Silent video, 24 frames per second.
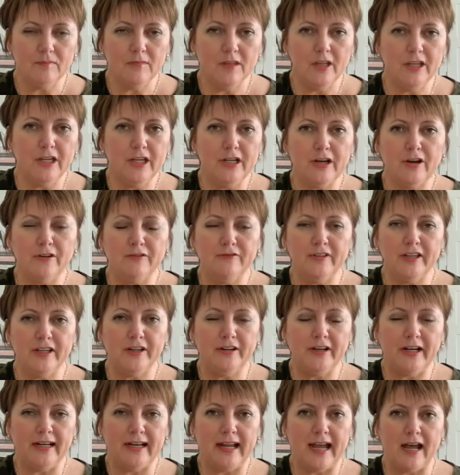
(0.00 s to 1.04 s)
you know,
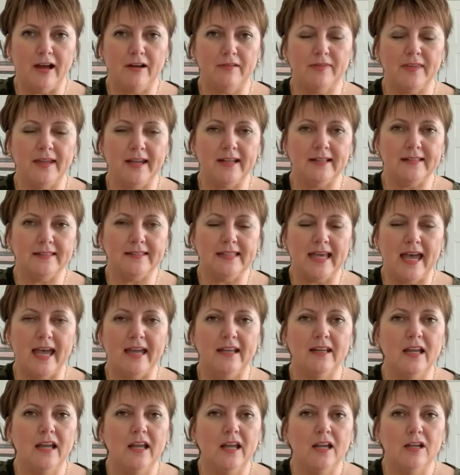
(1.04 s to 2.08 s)
figuring out things
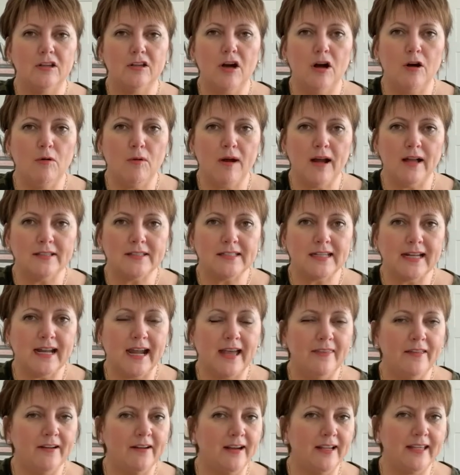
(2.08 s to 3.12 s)
that go well
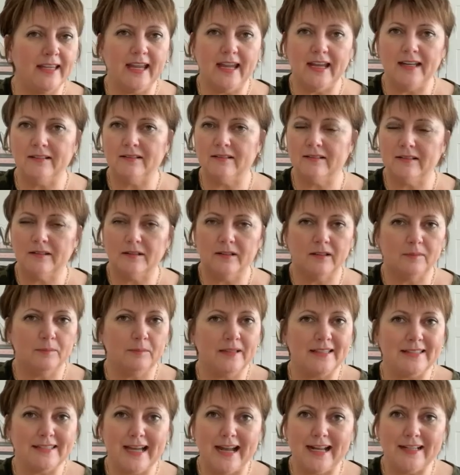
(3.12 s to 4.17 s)
together. Again,
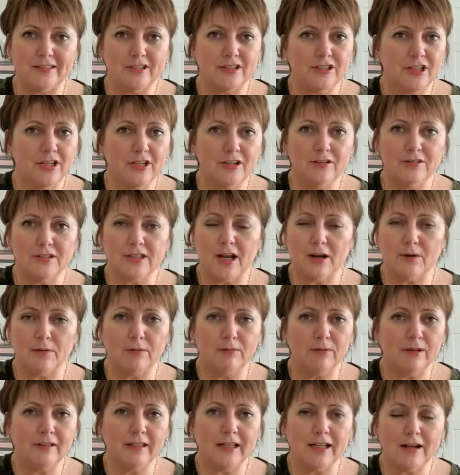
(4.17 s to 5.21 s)
besides shoes, a
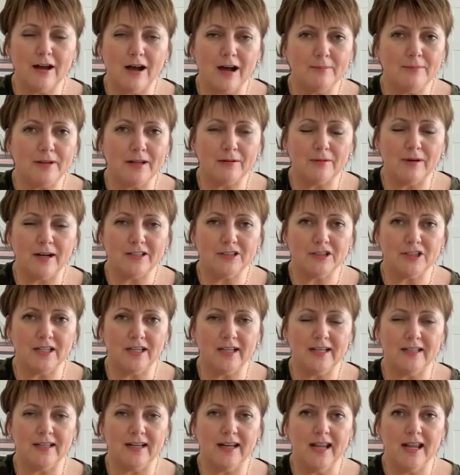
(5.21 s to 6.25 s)
really common
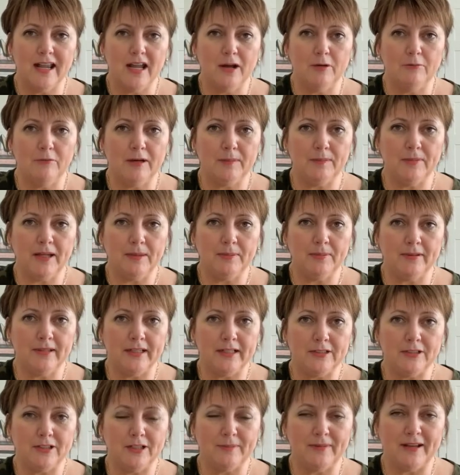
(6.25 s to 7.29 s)
question when people
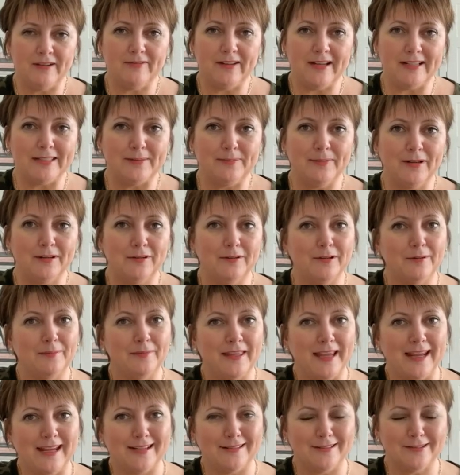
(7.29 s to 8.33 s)
enter my Facebook group,
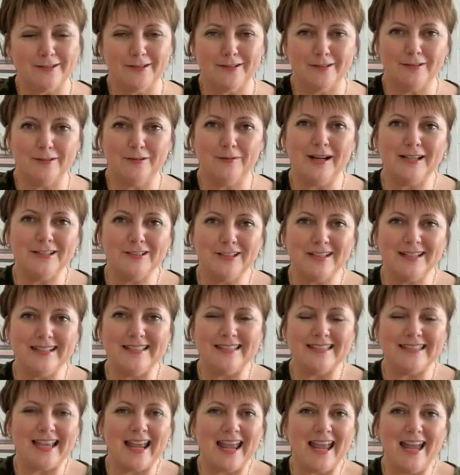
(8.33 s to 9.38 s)
they answer
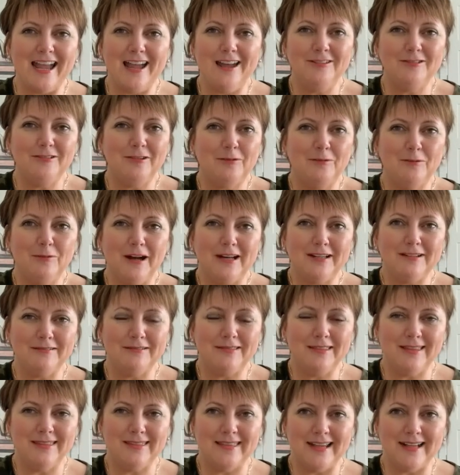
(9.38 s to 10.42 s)
questions. And one of
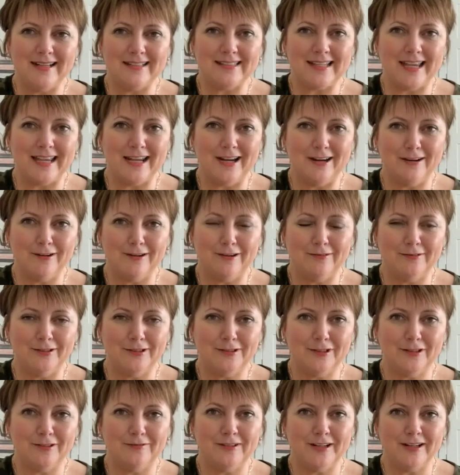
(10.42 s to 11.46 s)
the things I hear over
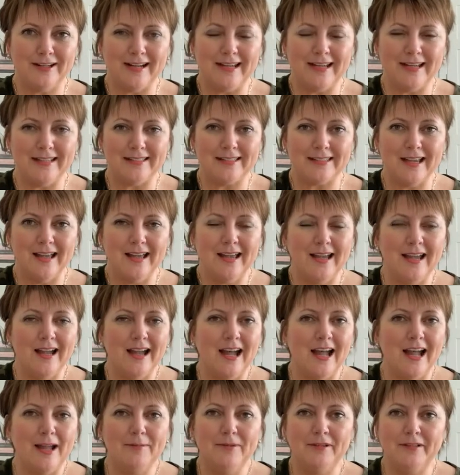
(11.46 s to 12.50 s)
and over is,
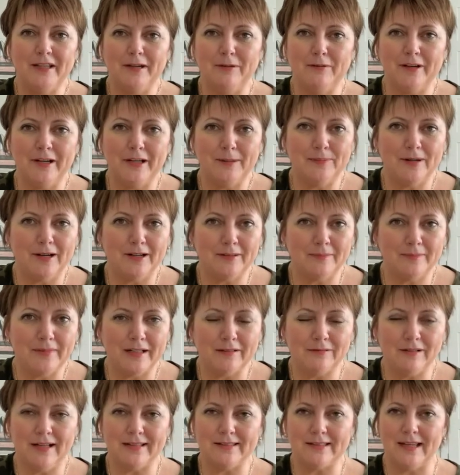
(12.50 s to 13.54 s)
I'm only wearing part of my
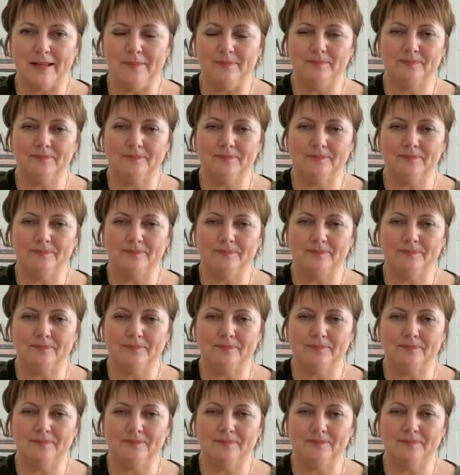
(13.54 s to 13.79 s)
closet.